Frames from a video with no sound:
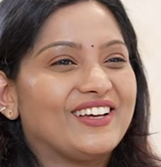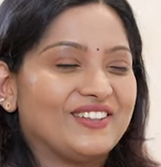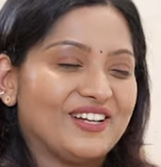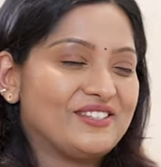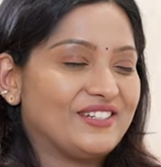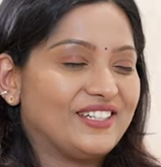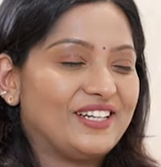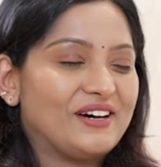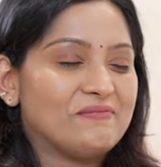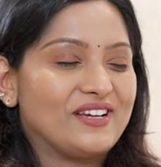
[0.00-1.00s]
That's
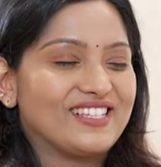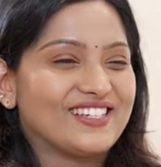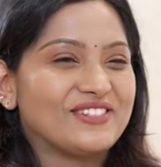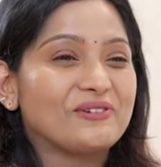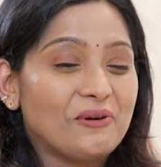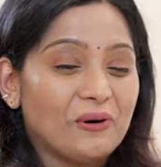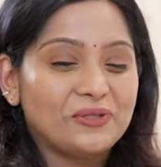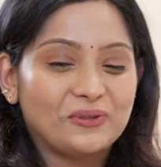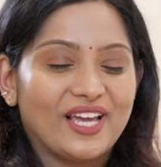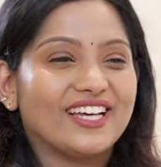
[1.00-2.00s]
really amazing to go together.